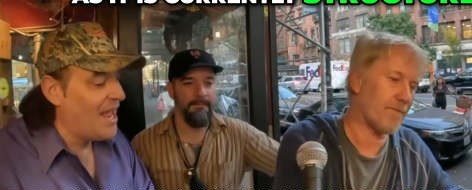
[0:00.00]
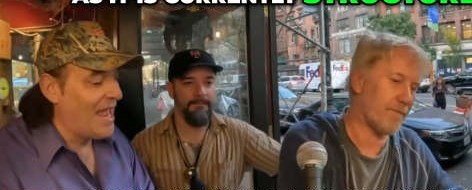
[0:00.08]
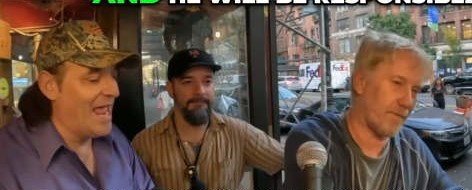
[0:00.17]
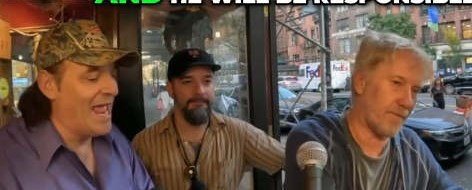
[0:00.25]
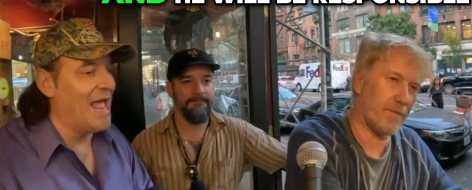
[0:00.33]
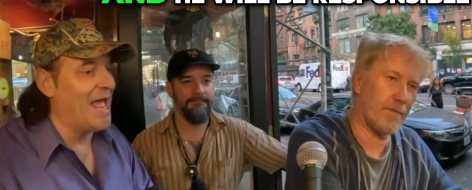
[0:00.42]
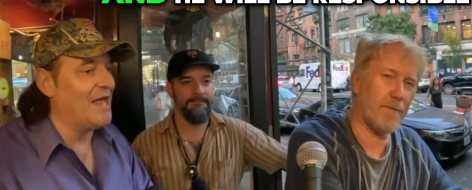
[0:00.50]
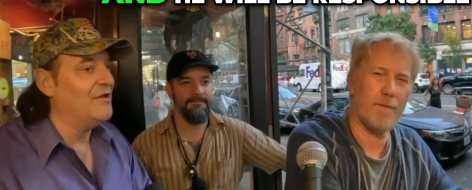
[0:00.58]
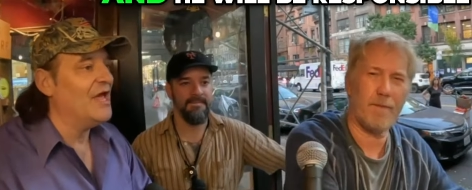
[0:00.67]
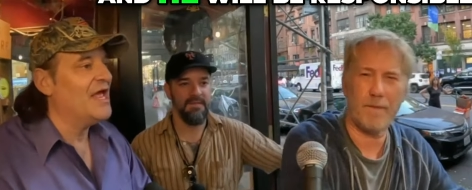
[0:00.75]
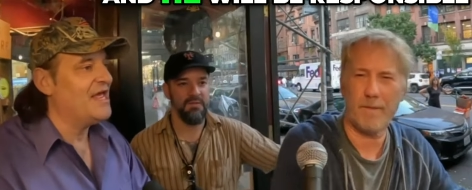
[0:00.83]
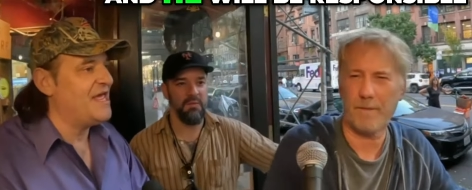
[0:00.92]
Speaker 1: and
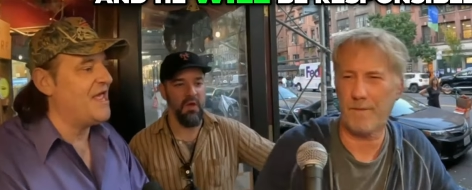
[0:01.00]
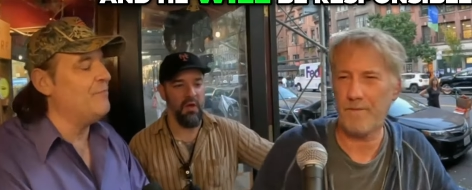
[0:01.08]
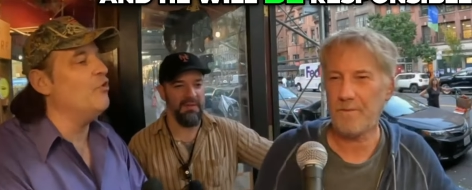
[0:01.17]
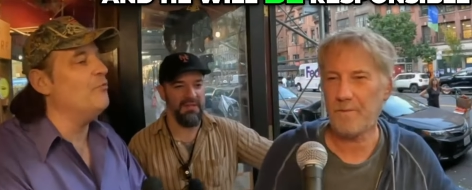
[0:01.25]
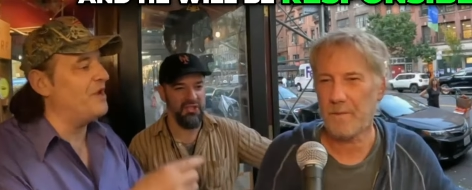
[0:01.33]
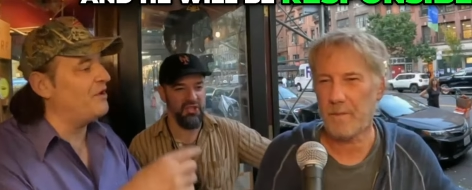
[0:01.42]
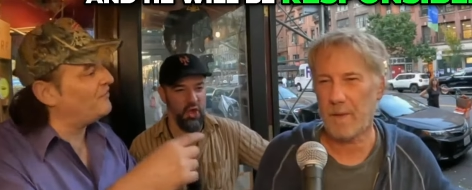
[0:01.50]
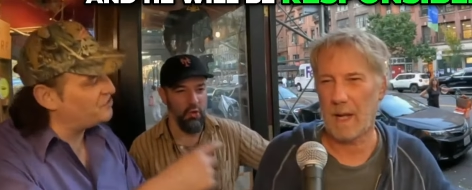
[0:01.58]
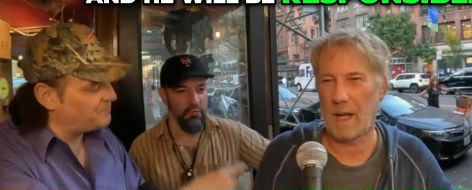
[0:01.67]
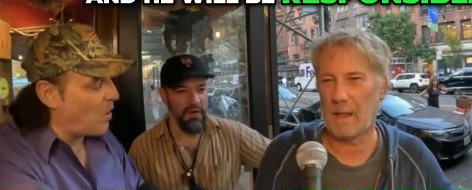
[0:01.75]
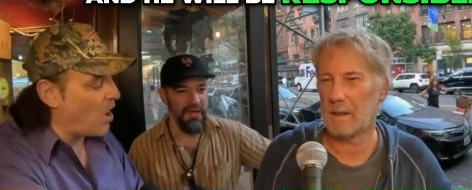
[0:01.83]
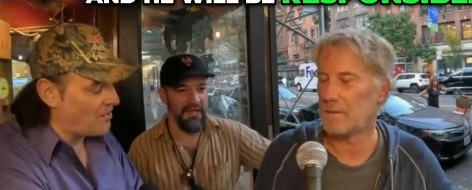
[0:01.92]
You'll he will be, be so
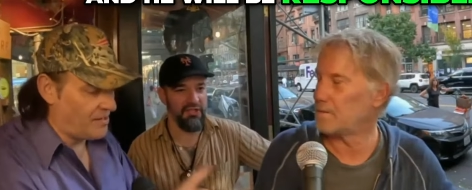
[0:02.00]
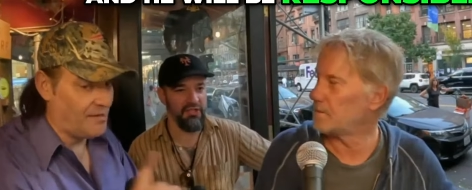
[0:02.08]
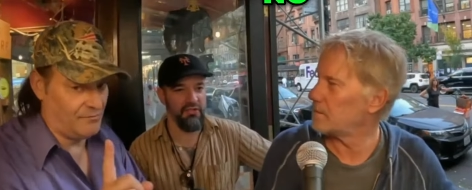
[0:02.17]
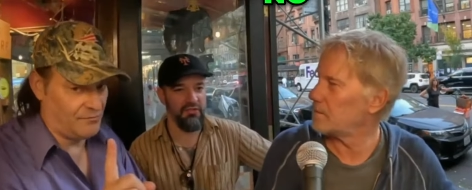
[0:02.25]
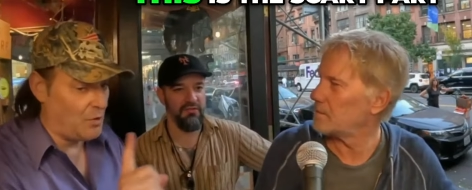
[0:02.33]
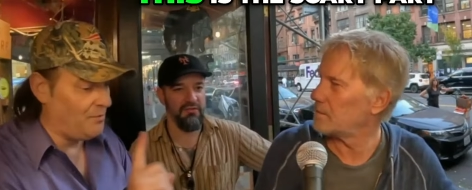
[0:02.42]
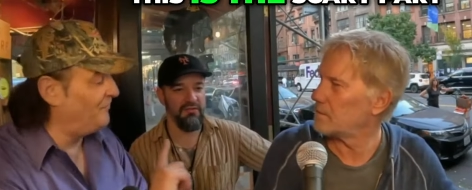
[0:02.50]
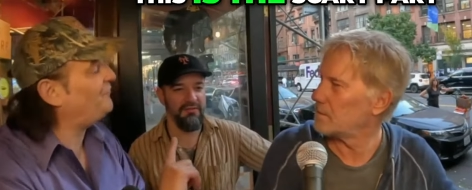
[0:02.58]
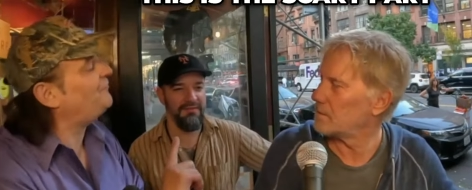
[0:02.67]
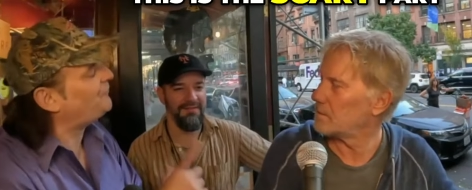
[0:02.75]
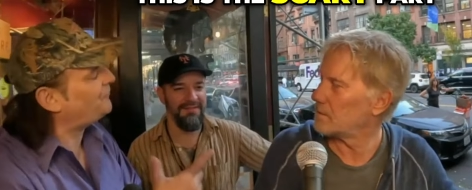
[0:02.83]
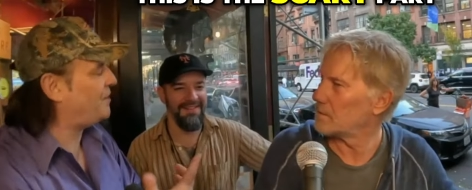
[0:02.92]
responsible. No, this is
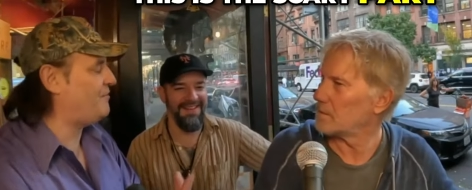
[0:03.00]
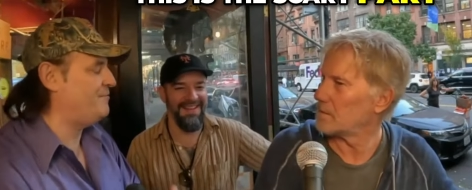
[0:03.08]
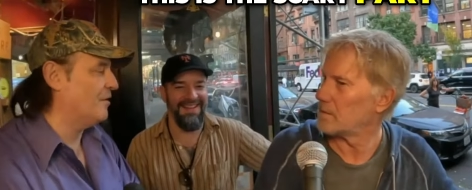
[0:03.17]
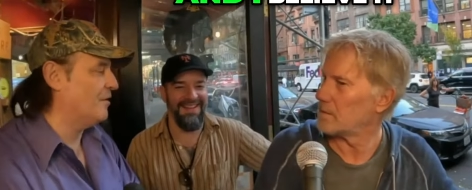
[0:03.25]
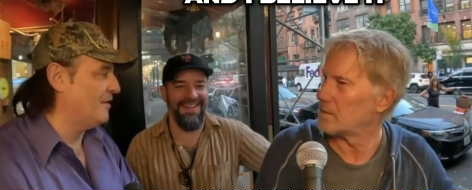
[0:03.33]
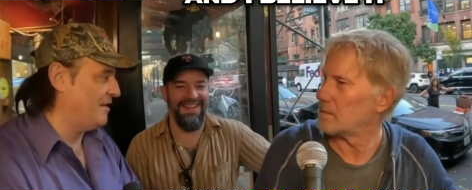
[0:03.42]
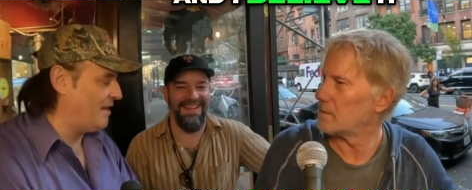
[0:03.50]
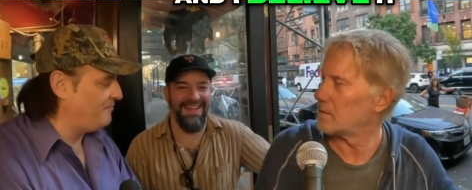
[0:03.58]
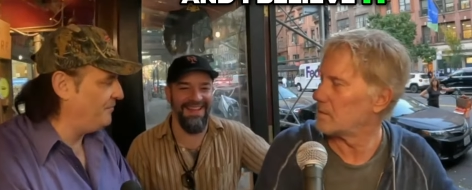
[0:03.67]
the scary part, and I believe